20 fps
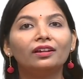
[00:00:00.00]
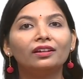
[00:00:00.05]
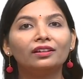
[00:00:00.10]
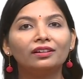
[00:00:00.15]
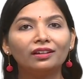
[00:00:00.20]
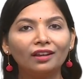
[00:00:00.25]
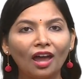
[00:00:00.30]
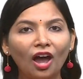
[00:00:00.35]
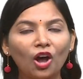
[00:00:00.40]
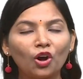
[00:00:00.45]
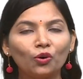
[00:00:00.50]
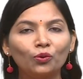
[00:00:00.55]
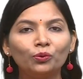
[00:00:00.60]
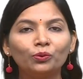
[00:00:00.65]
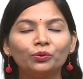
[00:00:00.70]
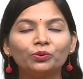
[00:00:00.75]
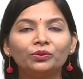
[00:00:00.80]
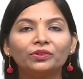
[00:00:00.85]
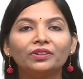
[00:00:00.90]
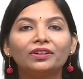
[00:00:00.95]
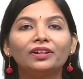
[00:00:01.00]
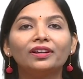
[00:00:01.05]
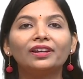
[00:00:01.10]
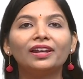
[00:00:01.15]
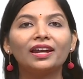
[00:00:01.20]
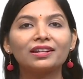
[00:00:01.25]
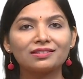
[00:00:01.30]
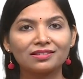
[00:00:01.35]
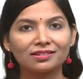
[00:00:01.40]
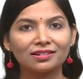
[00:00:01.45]
Now,
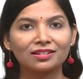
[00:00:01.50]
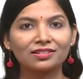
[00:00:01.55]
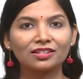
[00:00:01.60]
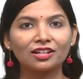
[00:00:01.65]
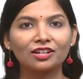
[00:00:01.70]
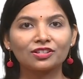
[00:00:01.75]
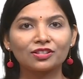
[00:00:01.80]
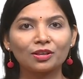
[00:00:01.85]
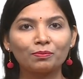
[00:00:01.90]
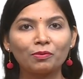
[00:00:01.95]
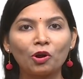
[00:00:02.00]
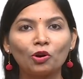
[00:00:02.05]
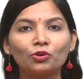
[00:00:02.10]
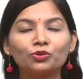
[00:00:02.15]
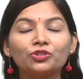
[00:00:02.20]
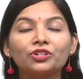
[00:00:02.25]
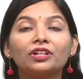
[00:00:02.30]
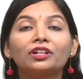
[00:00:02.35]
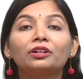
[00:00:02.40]
let us discuss about